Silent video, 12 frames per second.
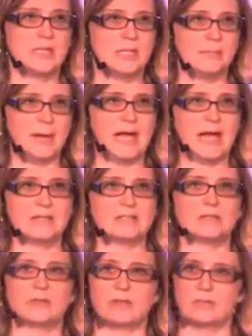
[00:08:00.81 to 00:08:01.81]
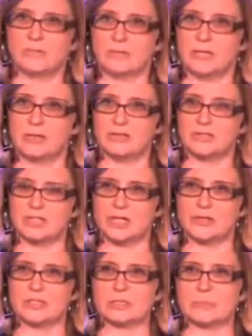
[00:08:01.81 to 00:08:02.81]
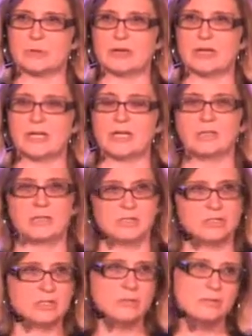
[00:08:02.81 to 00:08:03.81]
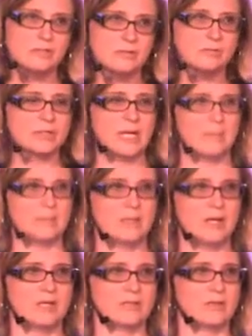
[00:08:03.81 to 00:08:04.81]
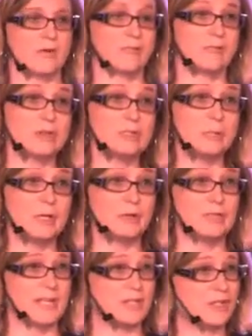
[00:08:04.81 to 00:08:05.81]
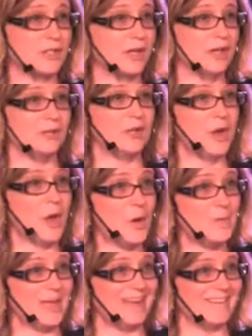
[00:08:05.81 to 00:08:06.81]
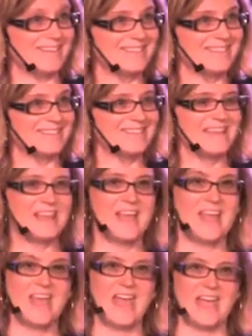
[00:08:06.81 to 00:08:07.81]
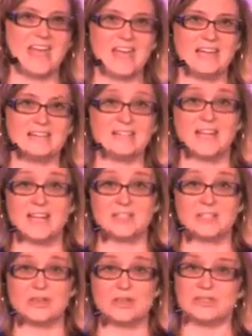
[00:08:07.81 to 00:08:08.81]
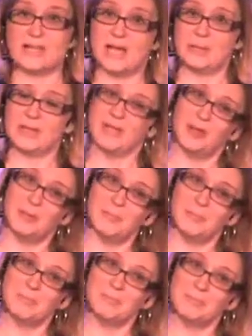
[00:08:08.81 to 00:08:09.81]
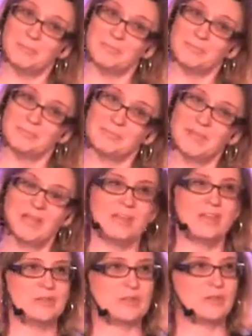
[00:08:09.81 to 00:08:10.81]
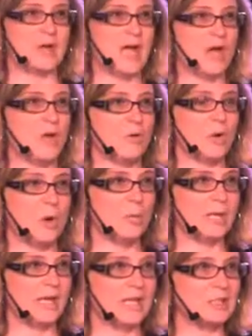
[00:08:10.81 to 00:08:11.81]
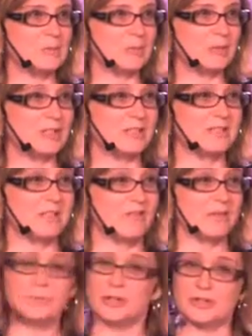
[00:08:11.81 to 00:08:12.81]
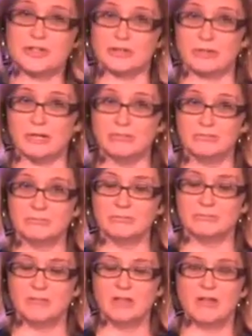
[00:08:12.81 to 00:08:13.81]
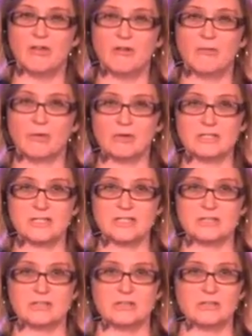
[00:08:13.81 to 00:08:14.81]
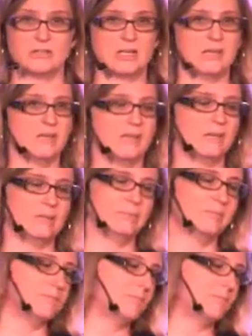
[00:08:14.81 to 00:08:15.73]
in the past. So they started this brewery, and then Duvel came along. So our first beer was actually called Ommegang. And today it's known as Abbey Ale. So now Ommegang is brewing 7 beers year-round, 4 seasonals, and then